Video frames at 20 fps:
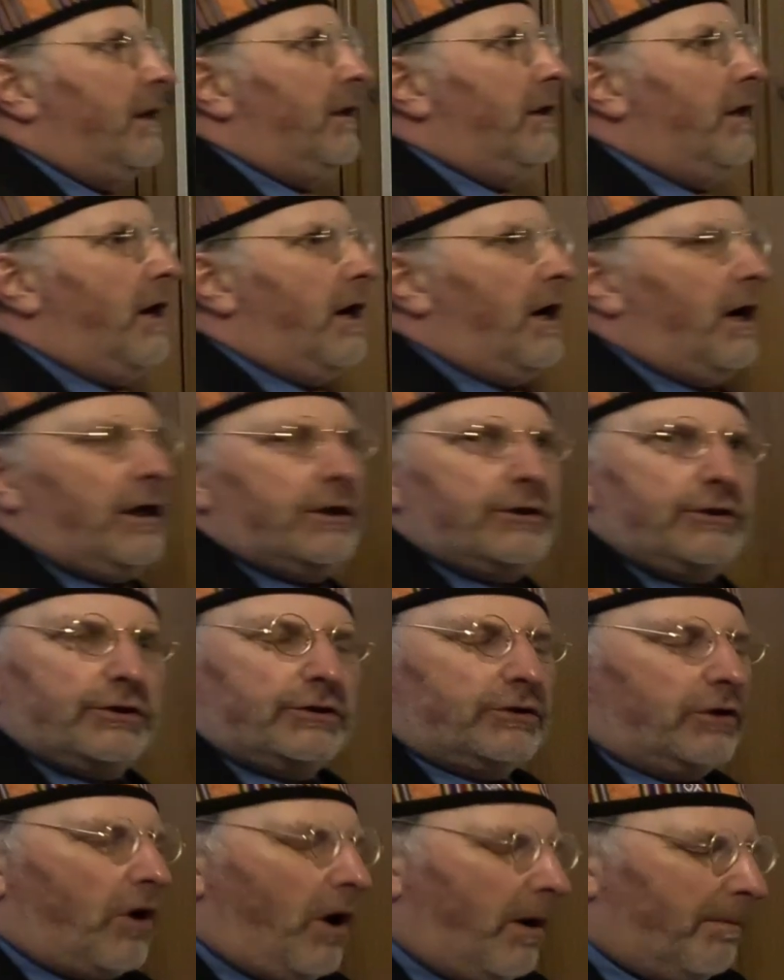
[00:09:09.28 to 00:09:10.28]
large
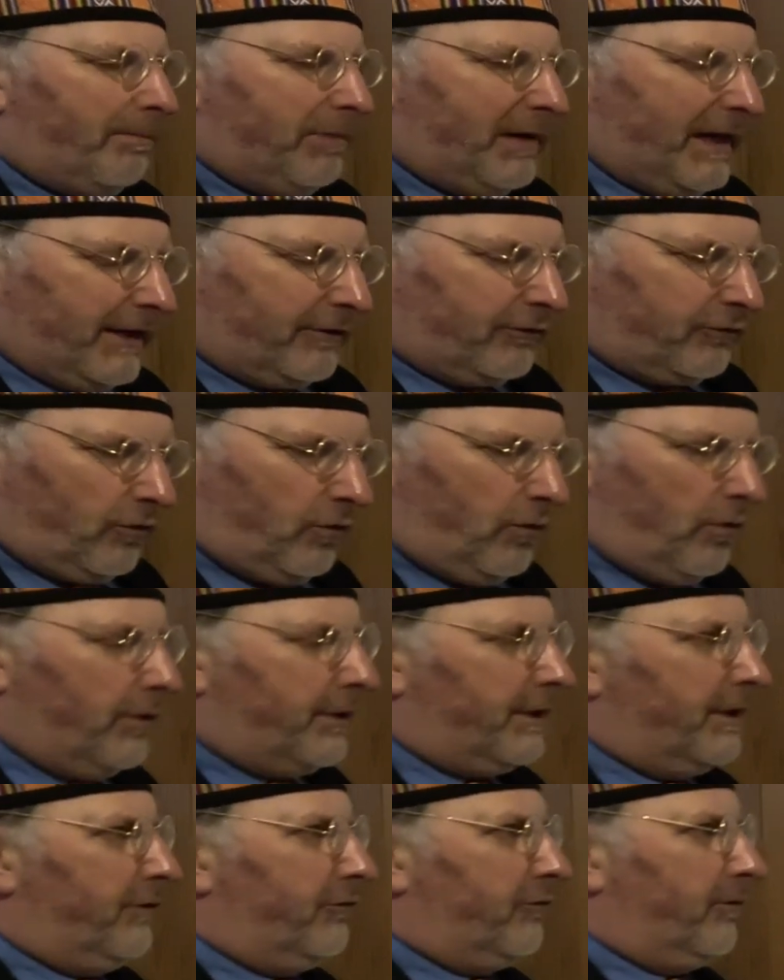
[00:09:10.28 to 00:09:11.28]
and complex
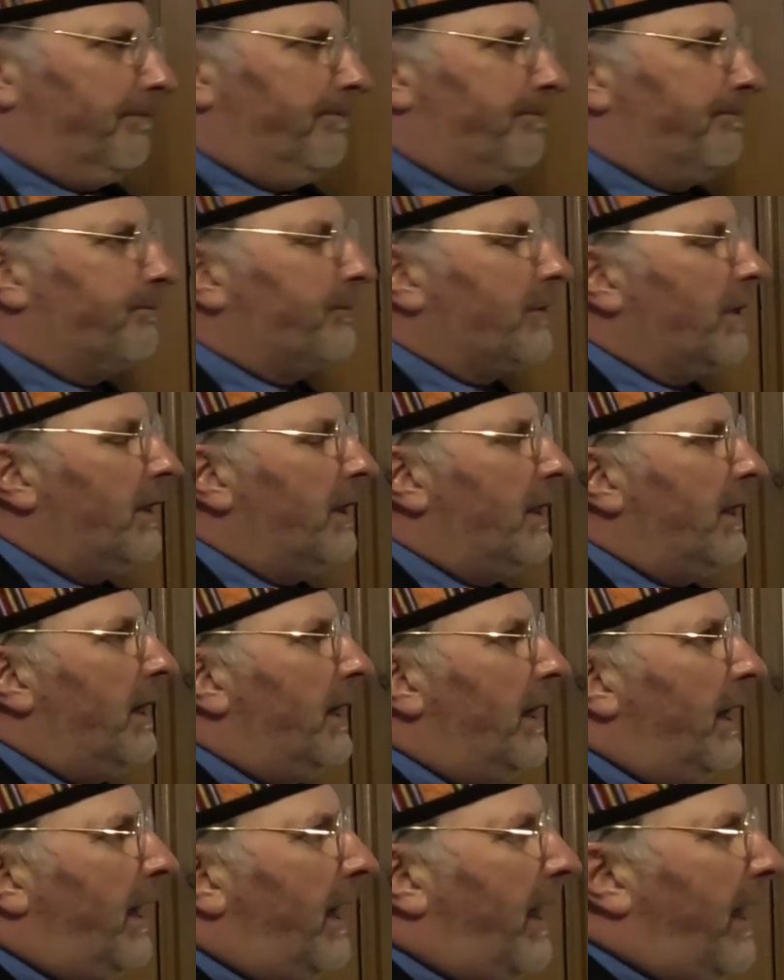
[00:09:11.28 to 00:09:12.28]
organism.
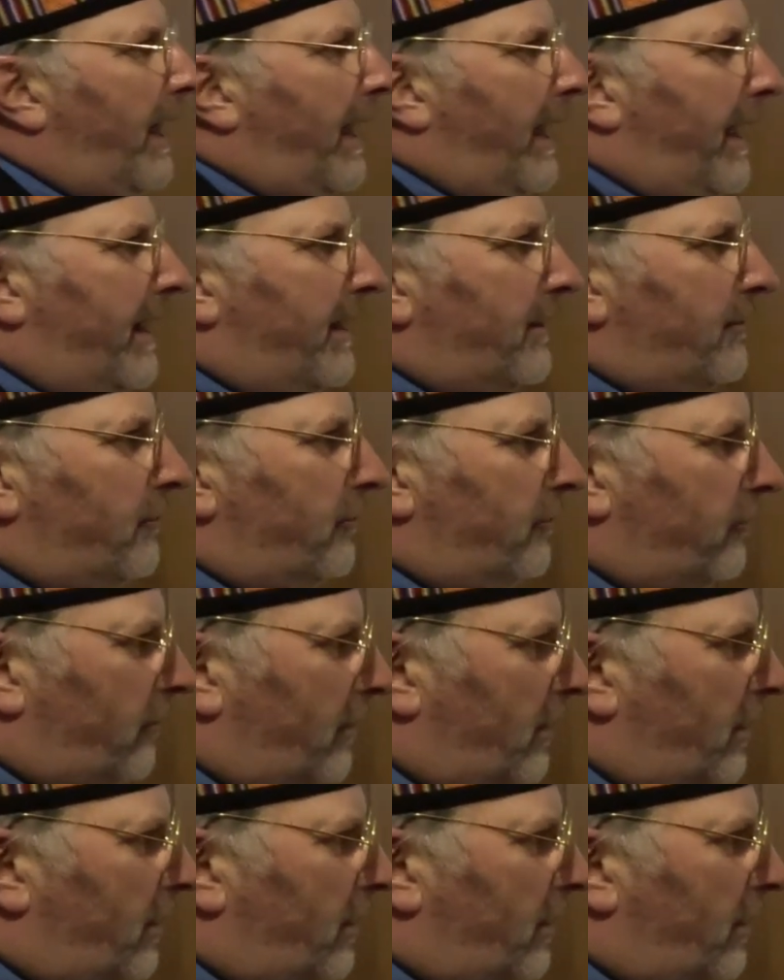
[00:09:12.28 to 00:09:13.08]
And